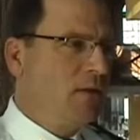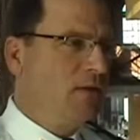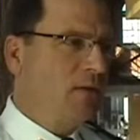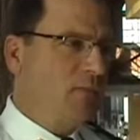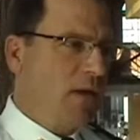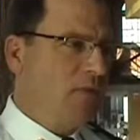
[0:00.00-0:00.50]

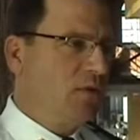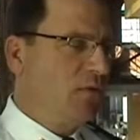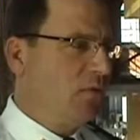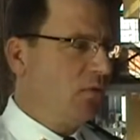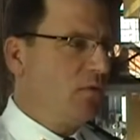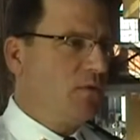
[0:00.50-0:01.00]
Sometimes
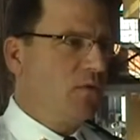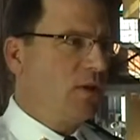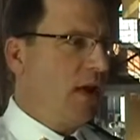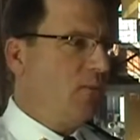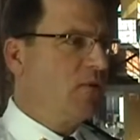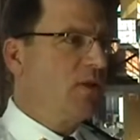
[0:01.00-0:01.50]
if you throw
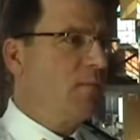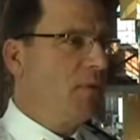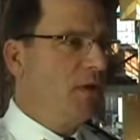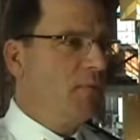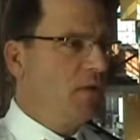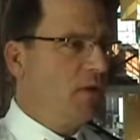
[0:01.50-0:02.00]
cameras up
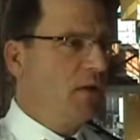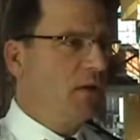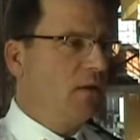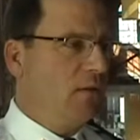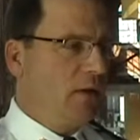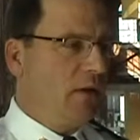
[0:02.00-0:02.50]
in a
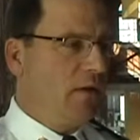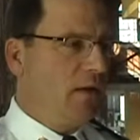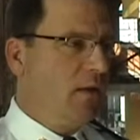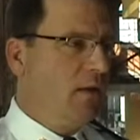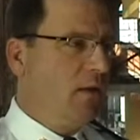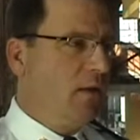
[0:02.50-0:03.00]
particular area,